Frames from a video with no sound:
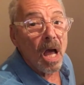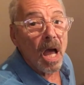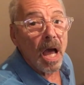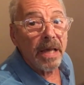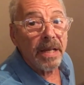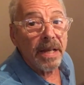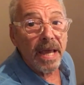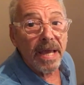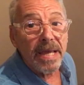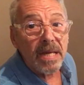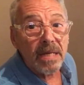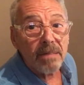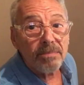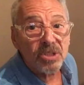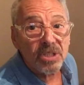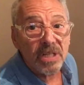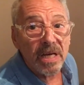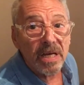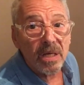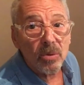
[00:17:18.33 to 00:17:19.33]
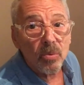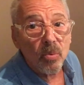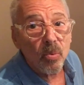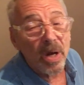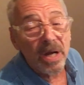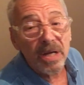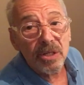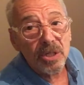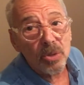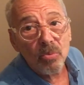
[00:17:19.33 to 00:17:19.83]
And Abe said,
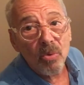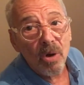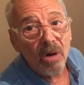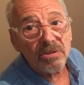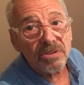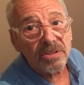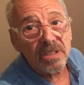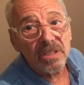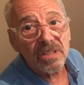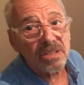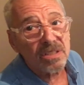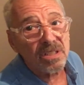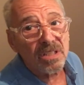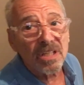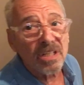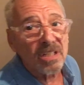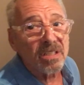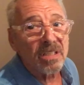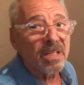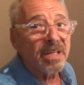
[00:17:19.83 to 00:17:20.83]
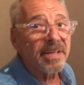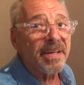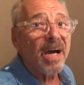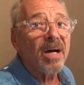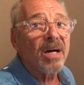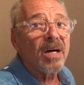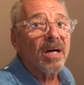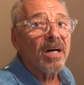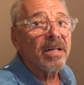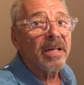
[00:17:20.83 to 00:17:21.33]
where you want this killing
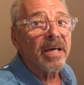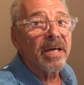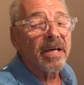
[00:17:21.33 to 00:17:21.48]
done?